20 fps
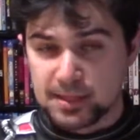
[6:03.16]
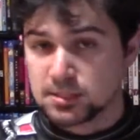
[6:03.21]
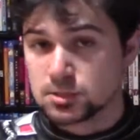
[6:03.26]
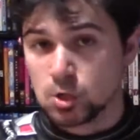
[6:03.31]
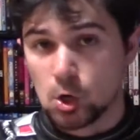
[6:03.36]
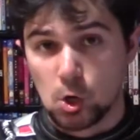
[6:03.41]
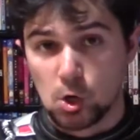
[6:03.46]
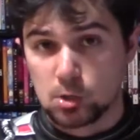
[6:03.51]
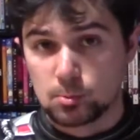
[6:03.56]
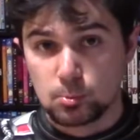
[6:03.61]

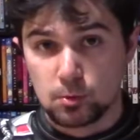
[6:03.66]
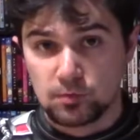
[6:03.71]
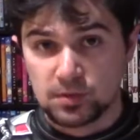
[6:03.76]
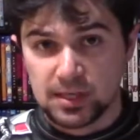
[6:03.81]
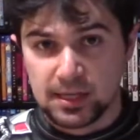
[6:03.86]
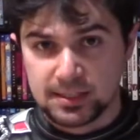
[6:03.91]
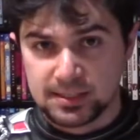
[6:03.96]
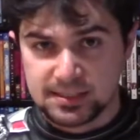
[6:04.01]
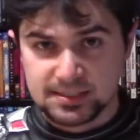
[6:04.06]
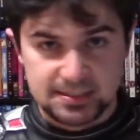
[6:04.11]
horror movie
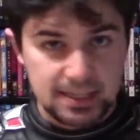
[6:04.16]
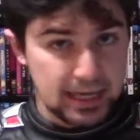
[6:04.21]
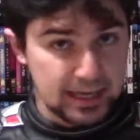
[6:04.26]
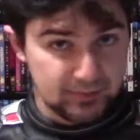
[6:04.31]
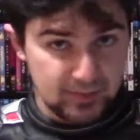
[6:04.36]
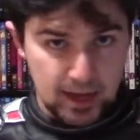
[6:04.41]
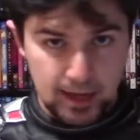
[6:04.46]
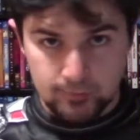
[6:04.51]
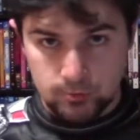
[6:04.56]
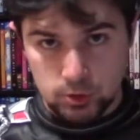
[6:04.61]
endings I have
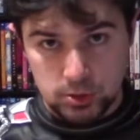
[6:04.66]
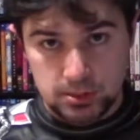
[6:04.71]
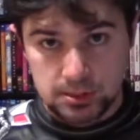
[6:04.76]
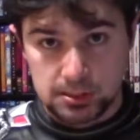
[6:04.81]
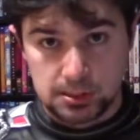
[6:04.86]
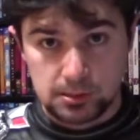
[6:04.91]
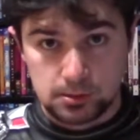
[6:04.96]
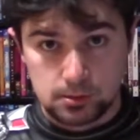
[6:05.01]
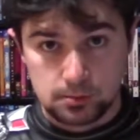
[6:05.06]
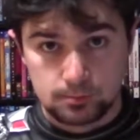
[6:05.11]
ever
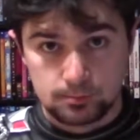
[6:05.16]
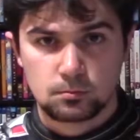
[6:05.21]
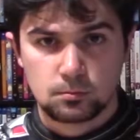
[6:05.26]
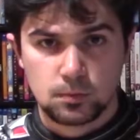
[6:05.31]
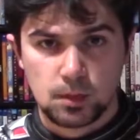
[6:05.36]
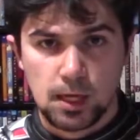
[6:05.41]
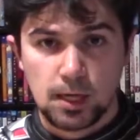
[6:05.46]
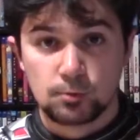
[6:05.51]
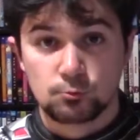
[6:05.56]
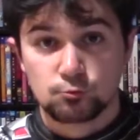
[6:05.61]
seen.
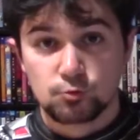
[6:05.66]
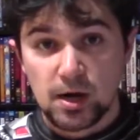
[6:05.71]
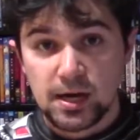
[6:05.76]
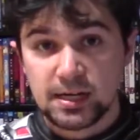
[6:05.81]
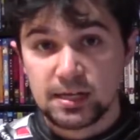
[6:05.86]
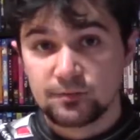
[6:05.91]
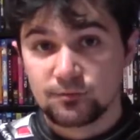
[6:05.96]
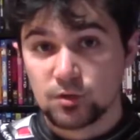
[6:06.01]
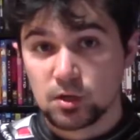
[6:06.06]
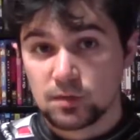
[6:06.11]
And right in
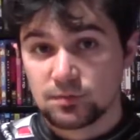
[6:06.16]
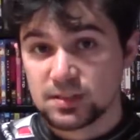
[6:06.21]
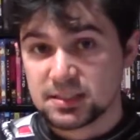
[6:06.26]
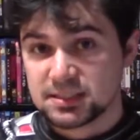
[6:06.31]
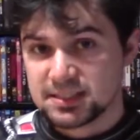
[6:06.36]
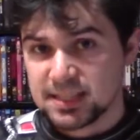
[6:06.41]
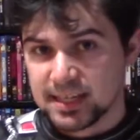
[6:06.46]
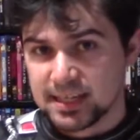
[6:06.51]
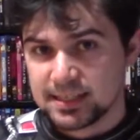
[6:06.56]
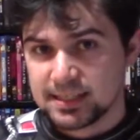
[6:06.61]
front of the
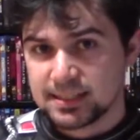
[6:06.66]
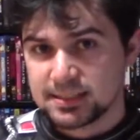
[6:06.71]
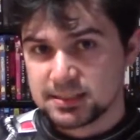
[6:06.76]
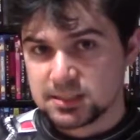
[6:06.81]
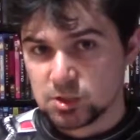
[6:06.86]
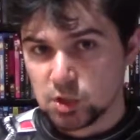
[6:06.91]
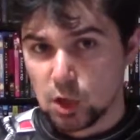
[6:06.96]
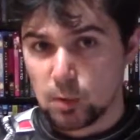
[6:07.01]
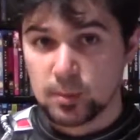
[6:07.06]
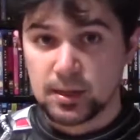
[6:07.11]
second
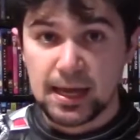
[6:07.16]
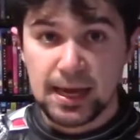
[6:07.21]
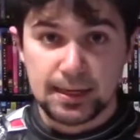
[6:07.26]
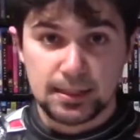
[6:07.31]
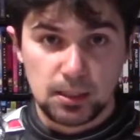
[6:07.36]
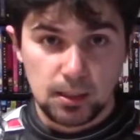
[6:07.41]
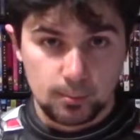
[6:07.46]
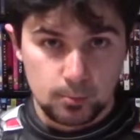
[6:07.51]
installment at number